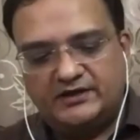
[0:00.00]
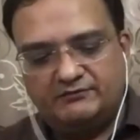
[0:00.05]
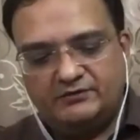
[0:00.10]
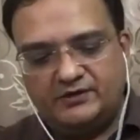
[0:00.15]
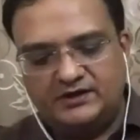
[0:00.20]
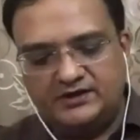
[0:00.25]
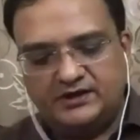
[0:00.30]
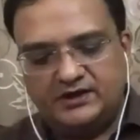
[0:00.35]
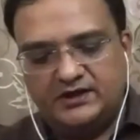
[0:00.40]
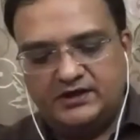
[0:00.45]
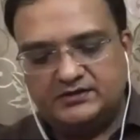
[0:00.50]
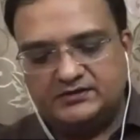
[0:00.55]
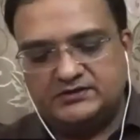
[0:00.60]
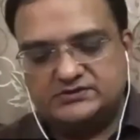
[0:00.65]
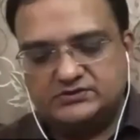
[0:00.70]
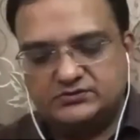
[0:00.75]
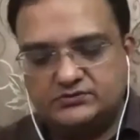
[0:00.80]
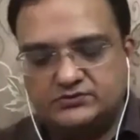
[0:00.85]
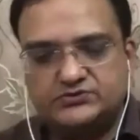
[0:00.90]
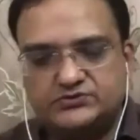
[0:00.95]
will take
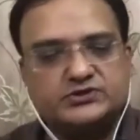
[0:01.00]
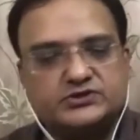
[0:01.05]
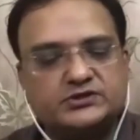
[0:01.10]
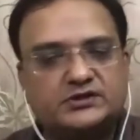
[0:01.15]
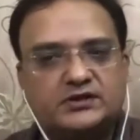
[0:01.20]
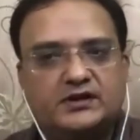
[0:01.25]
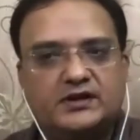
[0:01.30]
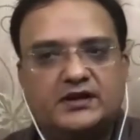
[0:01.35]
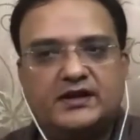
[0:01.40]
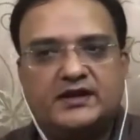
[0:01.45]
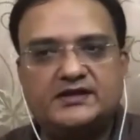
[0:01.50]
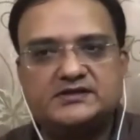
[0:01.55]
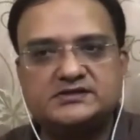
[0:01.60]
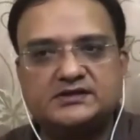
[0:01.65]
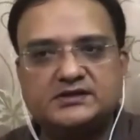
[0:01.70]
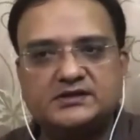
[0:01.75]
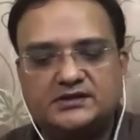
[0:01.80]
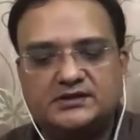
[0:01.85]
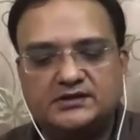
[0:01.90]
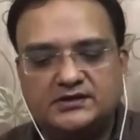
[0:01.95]
this question as
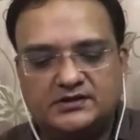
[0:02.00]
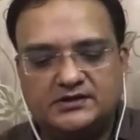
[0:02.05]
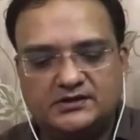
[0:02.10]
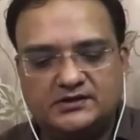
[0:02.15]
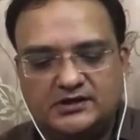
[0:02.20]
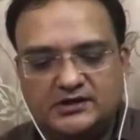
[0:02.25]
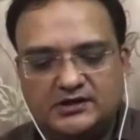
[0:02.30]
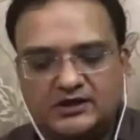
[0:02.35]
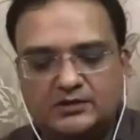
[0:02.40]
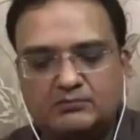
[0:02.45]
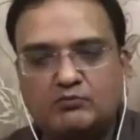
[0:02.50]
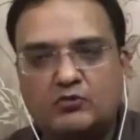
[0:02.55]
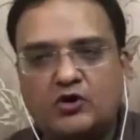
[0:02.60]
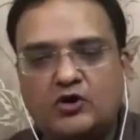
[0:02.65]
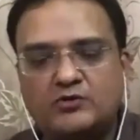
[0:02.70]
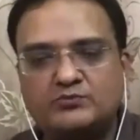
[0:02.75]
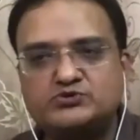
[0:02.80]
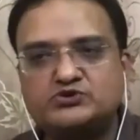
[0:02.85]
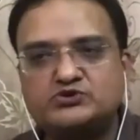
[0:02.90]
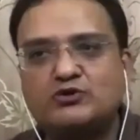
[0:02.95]
a
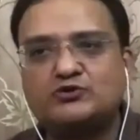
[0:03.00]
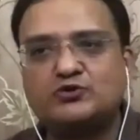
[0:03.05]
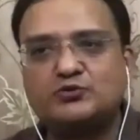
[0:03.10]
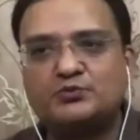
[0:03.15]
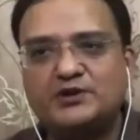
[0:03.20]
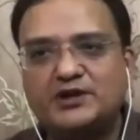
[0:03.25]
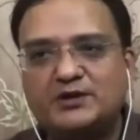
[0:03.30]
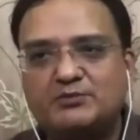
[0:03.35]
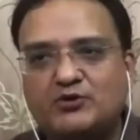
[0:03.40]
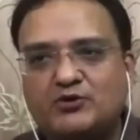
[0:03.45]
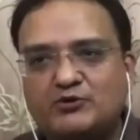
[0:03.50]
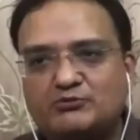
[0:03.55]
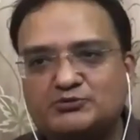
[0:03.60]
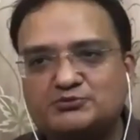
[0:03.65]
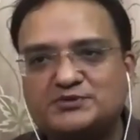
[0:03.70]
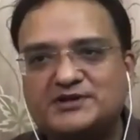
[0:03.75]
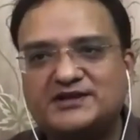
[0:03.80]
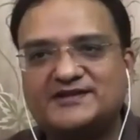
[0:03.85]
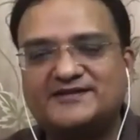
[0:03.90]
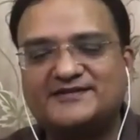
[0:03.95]
mom's orthopedic problem
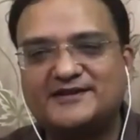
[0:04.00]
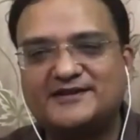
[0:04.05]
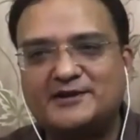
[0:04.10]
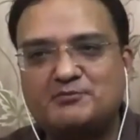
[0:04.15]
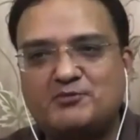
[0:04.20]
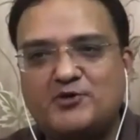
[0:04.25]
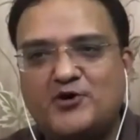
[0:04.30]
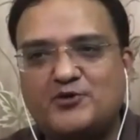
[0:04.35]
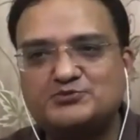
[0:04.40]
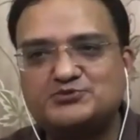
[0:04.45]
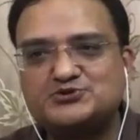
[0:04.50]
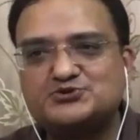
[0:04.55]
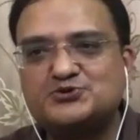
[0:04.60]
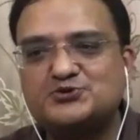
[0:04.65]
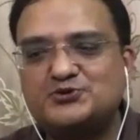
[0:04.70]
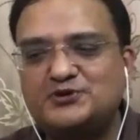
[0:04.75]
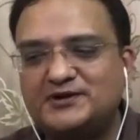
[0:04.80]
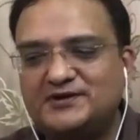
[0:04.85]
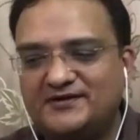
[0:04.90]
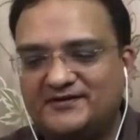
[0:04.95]
rather than a mom's
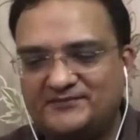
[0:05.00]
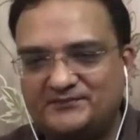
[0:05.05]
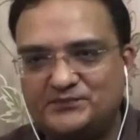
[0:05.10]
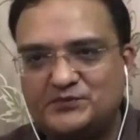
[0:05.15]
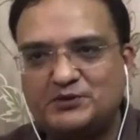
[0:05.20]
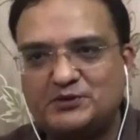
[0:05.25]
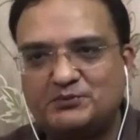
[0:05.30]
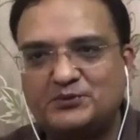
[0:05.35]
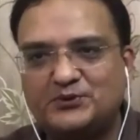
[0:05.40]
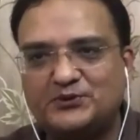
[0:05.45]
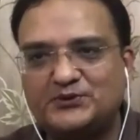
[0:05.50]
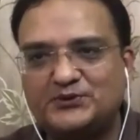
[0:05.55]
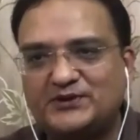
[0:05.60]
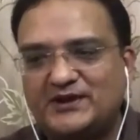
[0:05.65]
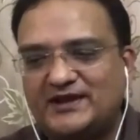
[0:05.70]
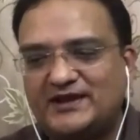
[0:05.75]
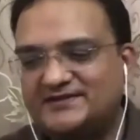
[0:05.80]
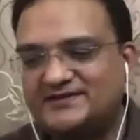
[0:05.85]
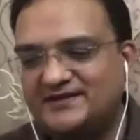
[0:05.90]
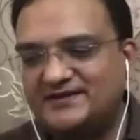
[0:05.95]
shoulder, because
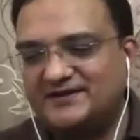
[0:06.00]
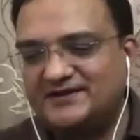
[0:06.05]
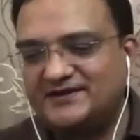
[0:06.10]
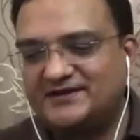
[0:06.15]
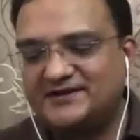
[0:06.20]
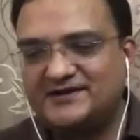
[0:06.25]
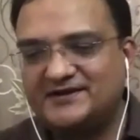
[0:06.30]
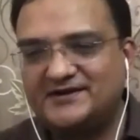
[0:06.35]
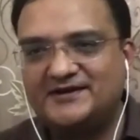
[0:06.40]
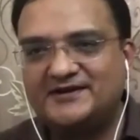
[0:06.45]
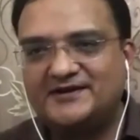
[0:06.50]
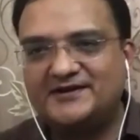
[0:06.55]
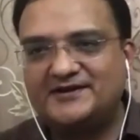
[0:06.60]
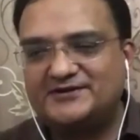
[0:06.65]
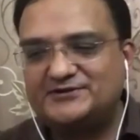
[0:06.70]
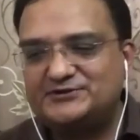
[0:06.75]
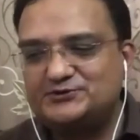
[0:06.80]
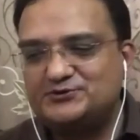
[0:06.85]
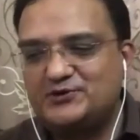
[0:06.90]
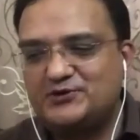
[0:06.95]
I think
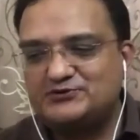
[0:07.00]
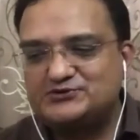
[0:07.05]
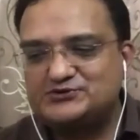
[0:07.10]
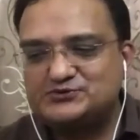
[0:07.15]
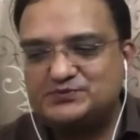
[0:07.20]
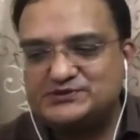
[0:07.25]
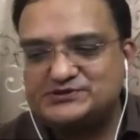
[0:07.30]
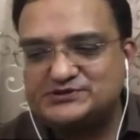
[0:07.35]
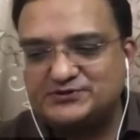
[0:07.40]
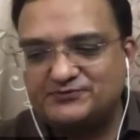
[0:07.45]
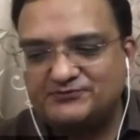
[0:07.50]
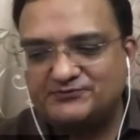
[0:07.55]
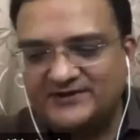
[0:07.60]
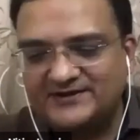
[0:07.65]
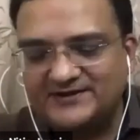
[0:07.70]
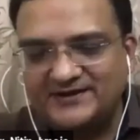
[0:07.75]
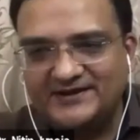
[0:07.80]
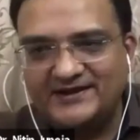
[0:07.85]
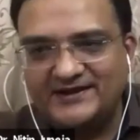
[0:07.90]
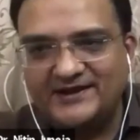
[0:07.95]
you have
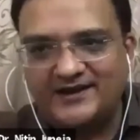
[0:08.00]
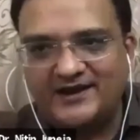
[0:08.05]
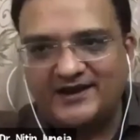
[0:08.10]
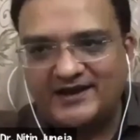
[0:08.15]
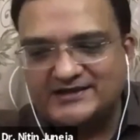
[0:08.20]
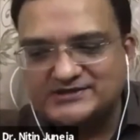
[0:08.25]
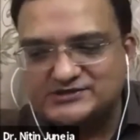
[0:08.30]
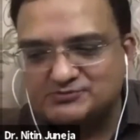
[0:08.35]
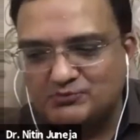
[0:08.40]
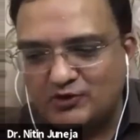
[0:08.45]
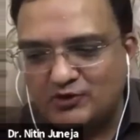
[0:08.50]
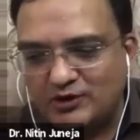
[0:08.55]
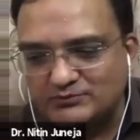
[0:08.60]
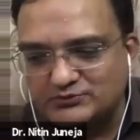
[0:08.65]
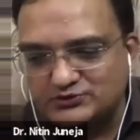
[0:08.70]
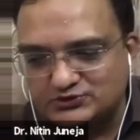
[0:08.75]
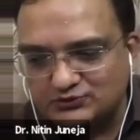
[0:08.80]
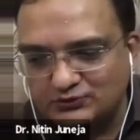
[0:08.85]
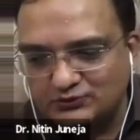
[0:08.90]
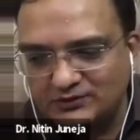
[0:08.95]
specifically asked
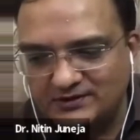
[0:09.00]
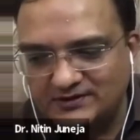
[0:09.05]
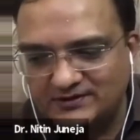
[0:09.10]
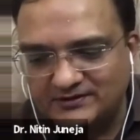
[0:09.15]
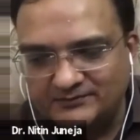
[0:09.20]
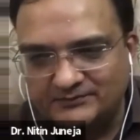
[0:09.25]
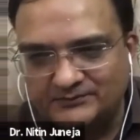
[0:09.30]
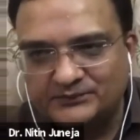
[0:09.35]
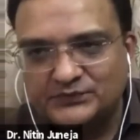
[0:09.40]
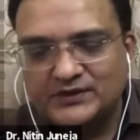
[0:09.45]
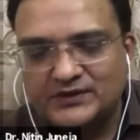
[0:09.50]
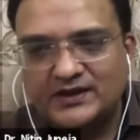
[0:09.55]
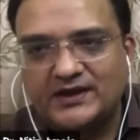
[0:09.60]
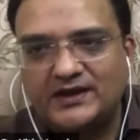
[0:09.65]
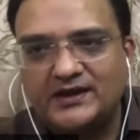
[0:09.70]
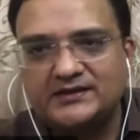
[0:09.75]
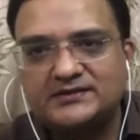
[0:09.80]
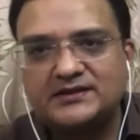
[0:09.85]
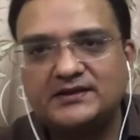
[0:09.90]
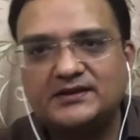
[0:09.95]
mom's shoulder.
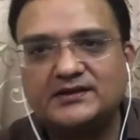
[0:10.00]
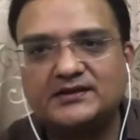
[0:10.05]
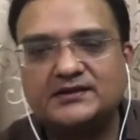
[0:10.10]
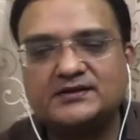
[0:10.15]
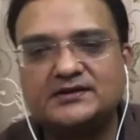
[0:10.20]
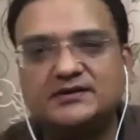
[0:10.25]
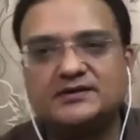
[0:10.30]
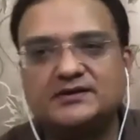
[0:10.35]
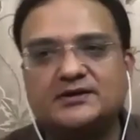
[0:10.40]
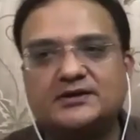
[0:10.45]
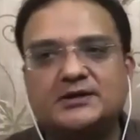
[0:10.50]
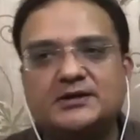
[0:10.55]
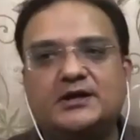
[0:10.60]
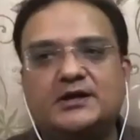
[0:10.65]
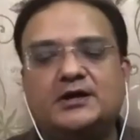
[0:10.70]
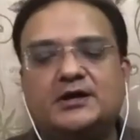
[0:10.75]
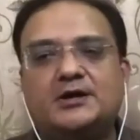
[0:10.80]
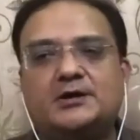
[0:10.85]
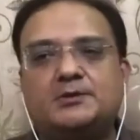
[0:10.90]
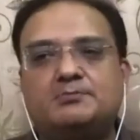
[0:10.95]
I think
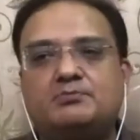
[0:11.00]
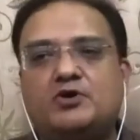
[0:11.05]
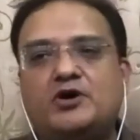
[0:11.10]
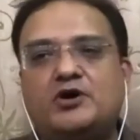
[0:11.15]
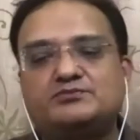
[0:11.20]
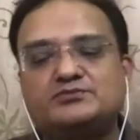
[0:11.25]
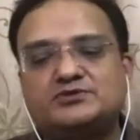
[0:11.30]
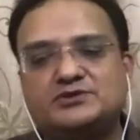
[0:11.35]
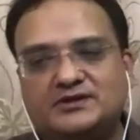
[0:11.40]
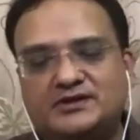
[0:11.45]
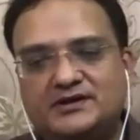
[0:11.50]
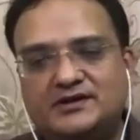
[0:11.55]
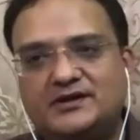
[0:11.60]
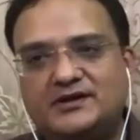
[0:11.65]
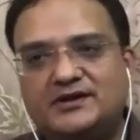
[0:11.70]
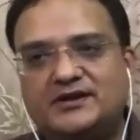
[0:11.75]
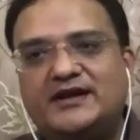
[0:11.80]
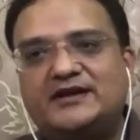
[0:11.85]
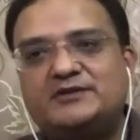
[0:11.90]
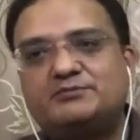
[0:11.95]
a mom,
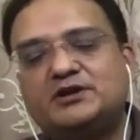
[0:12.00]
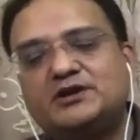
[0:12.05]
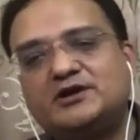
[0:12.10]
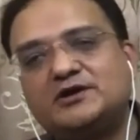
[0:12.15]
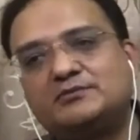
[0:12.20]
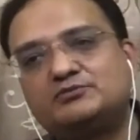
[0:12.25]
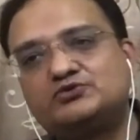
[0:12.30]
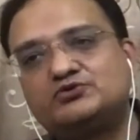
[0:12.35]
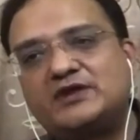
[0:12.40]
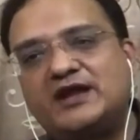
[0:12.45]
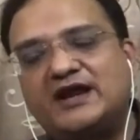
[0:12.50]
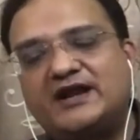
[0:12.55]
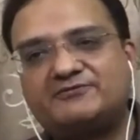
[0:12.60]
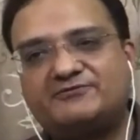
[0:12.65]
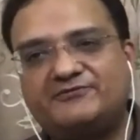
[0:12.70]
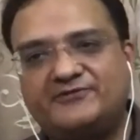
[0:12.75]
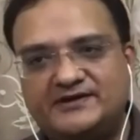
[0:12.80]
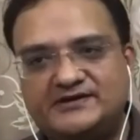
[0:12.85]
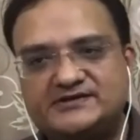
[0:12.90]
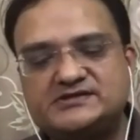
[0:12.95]
let me come to that
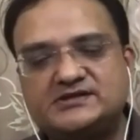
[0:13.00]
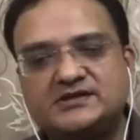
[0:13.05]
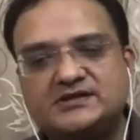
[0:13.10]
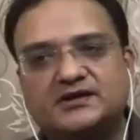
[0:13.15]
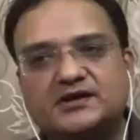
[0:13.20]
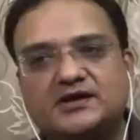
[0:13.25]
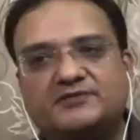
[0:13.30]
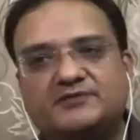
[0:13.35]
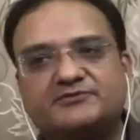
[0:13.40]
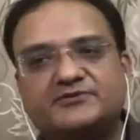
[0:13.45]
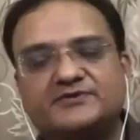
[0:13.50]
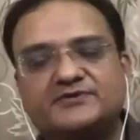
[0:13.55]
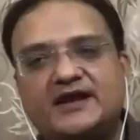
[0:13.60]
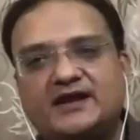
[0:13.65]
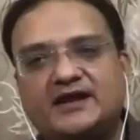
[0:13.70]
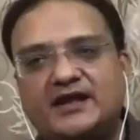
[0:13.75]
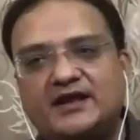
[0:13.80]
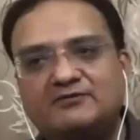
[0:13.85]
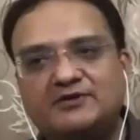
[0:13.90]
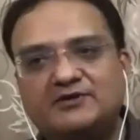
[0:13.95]
first. After
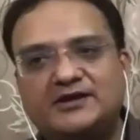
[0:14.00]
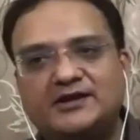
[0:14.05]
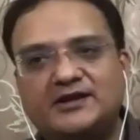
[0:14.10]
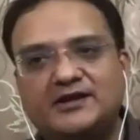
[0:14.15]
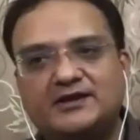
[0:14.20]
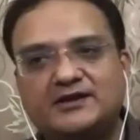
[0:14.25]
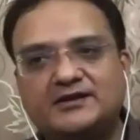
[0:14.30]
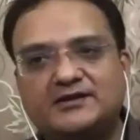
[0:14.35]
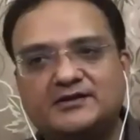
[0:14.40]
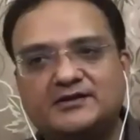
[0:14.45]
that, I will take